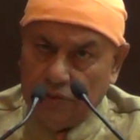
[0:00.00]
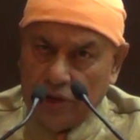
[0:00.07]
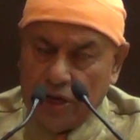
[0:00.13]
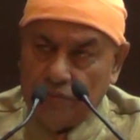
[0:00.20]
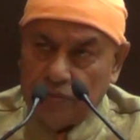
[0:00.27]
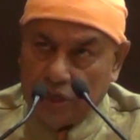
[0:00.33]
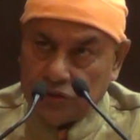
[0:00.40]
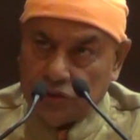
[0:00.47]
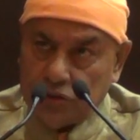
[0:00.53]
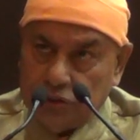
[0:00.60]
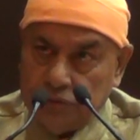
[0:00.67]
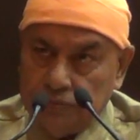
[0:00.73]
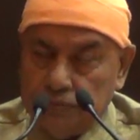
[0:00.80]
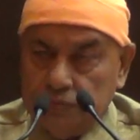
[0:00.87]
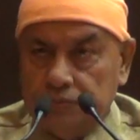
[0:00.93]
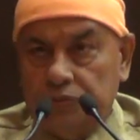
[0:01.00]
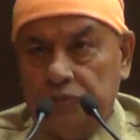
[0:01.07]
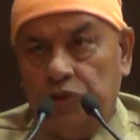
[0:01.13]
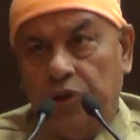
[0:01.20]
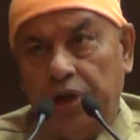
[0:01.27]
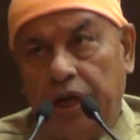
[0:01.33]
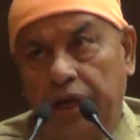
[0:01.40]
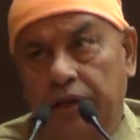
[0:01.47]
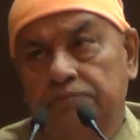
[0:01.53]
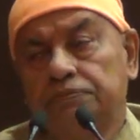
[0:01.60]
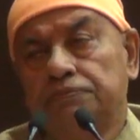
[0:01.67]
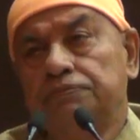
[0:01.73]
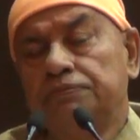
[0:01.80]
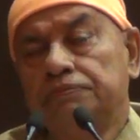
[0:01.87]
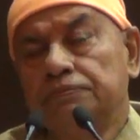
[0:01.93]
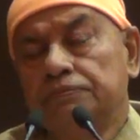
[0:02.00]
very much today